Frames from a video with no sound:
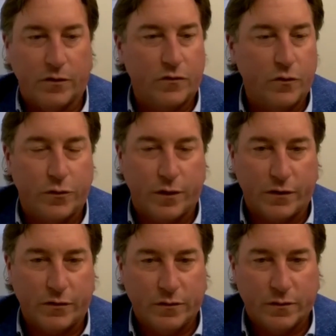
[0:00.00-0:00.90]
tell two
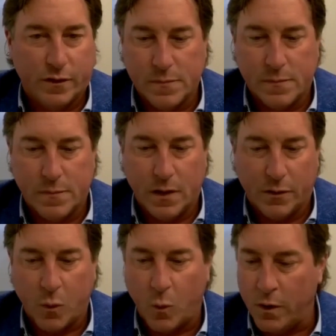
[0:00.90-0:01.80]
things.
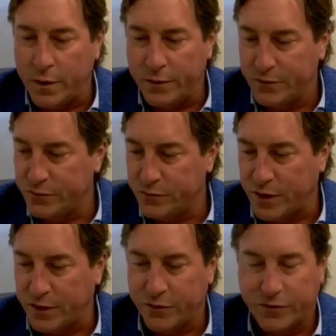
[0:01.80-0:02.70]
Number one is
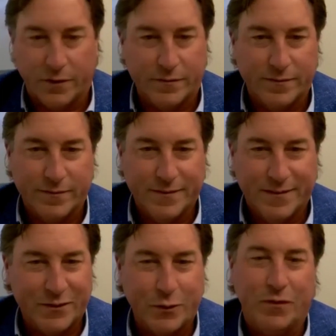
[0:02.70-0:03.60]
check yourself.
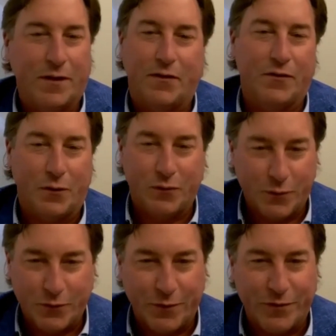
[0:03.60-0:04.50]
Like, don't take yourself
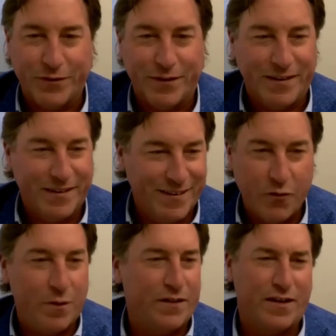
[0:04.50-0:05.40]
so seriously.
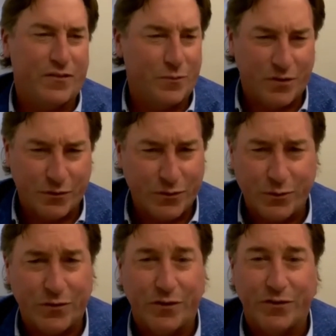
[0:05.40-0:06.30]
Everybody takes themselves
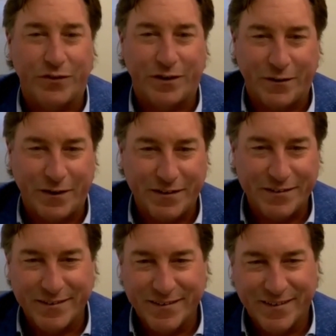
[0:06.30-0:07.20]
too seriously
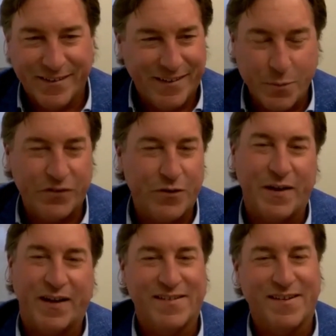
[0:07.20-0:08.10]
nowadays. You put your
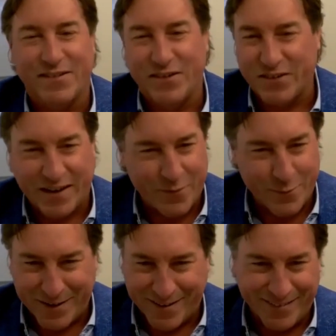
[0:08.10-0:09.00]
pants on just like
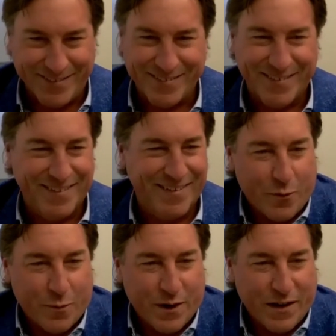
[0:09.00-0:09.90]
everybody else.
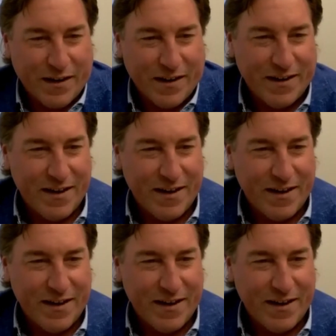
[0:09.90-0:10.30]
Everybody